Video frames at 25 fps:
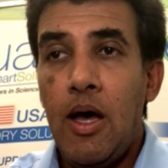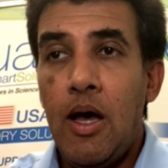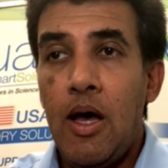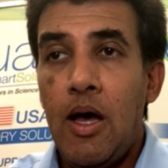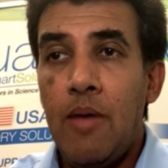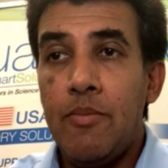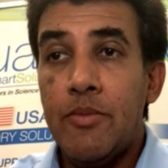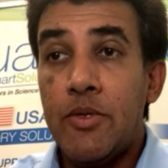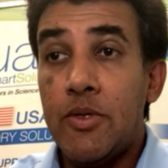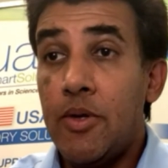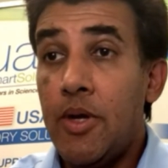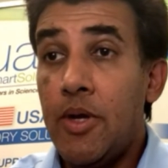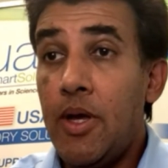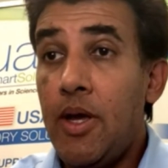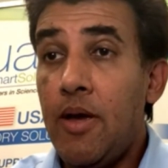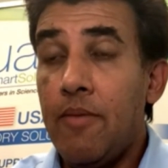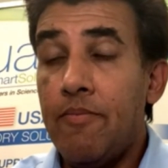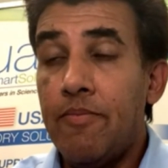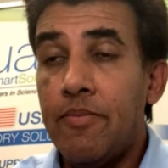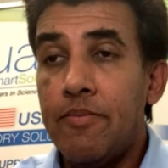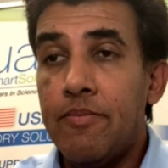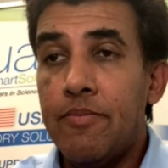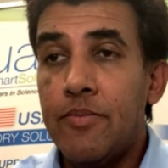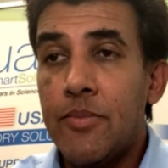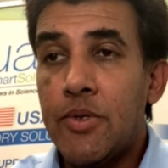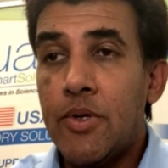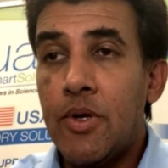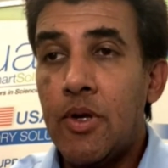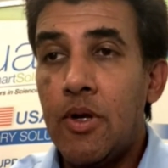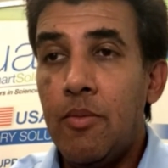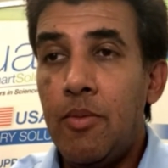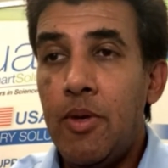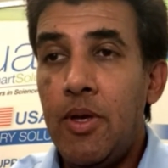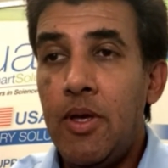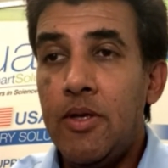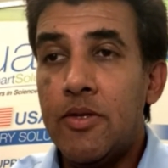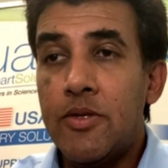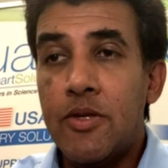so yeah, it's gonna
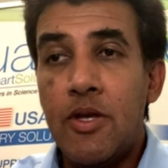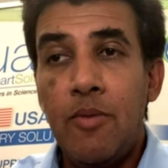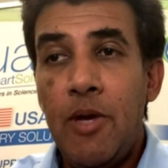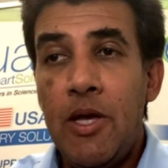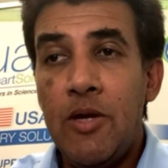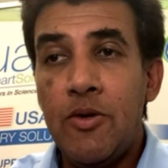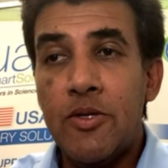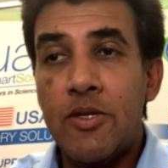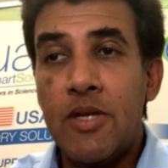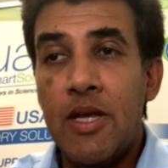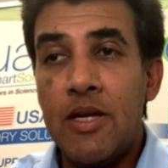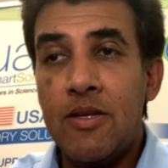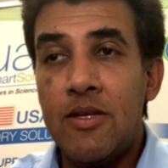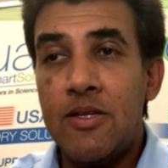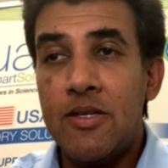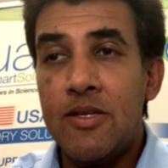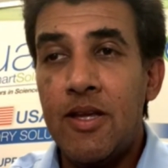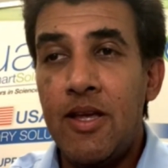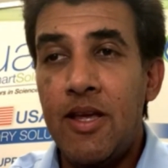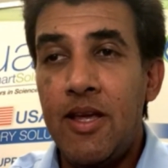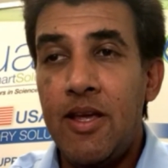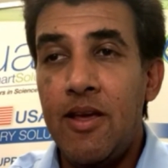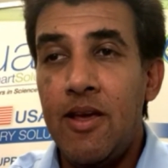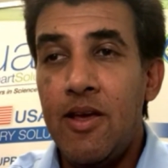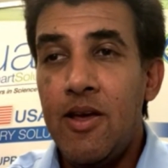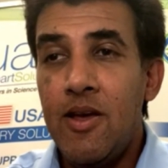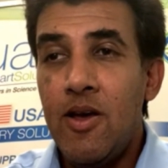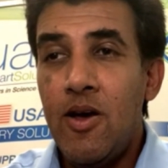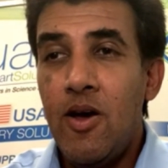be interesting to see